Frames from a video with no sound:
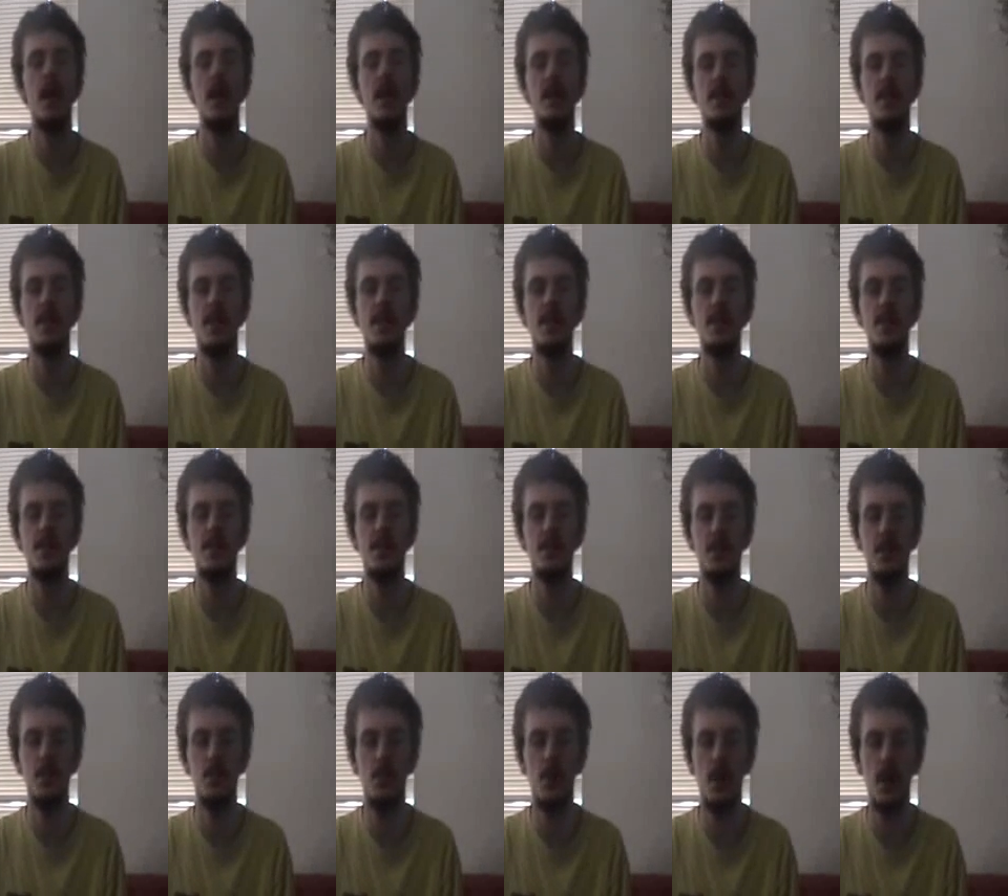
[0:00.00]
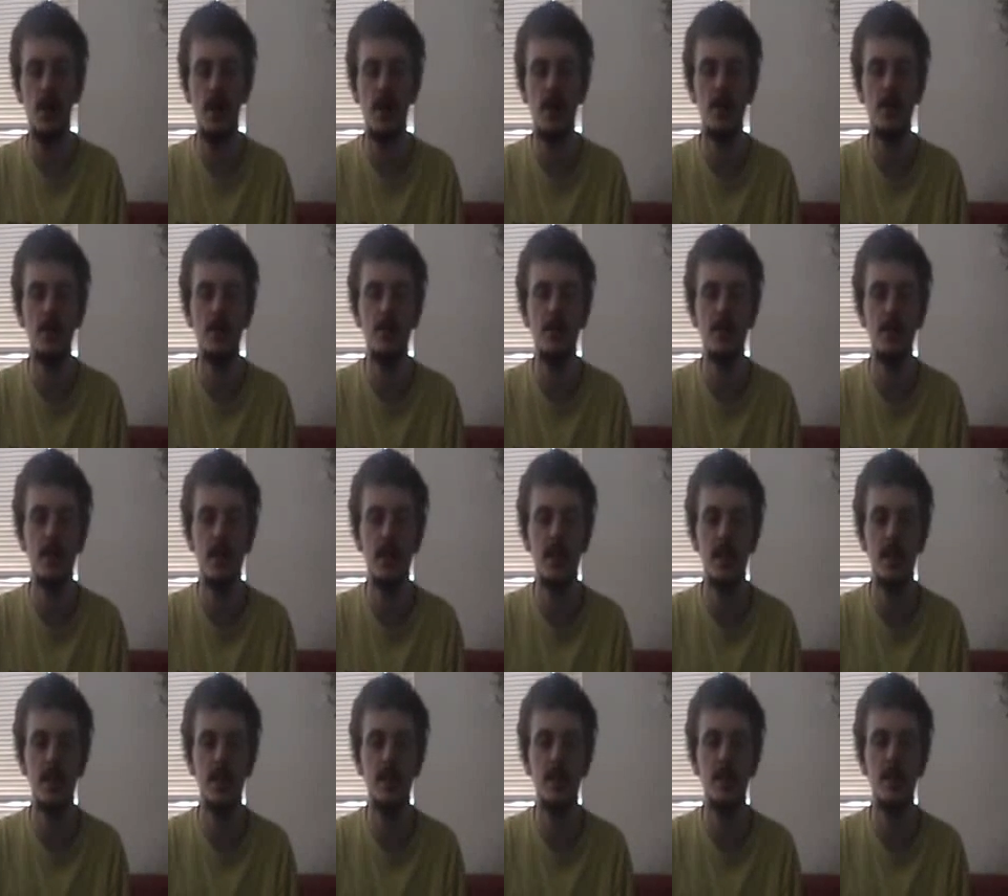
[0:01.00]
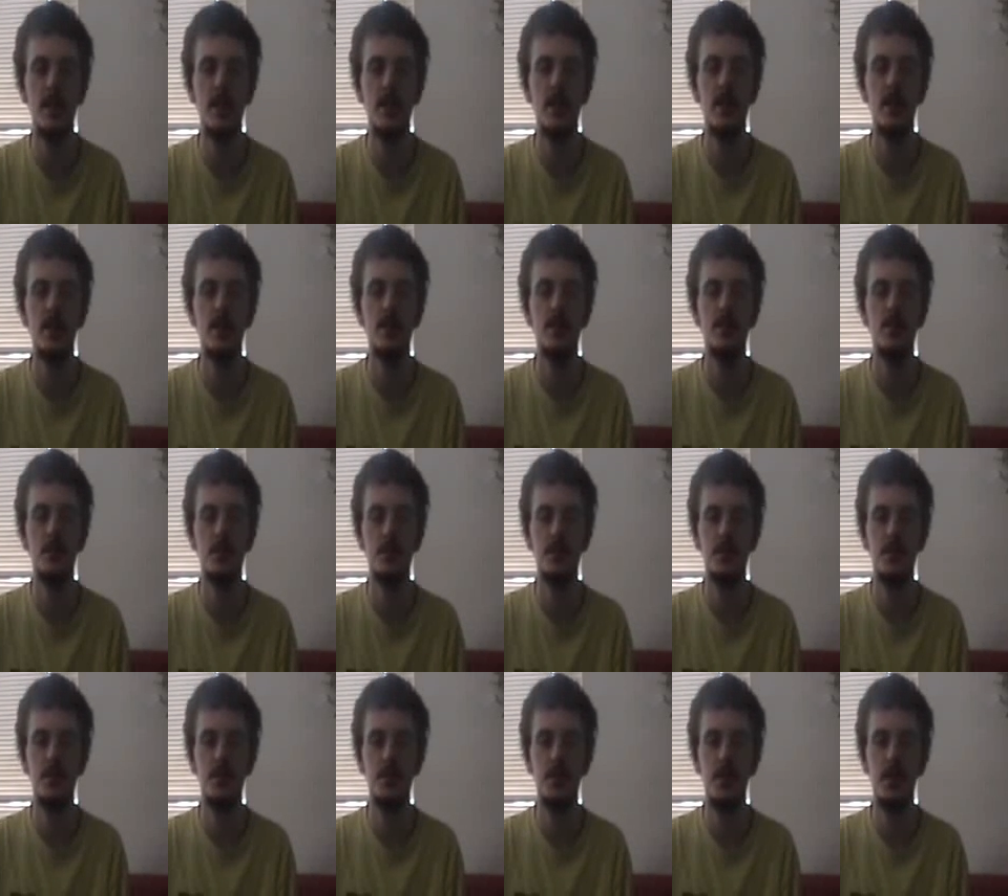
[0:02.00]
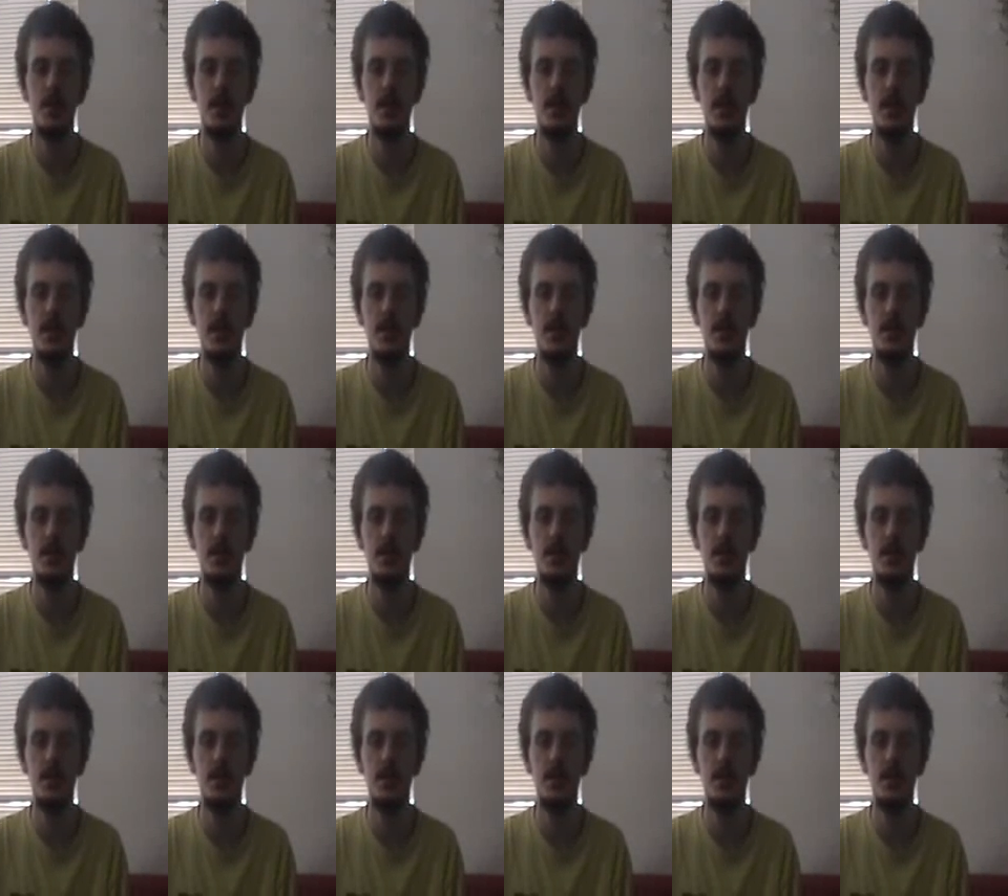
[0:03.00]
It takes a little while to let it drift away.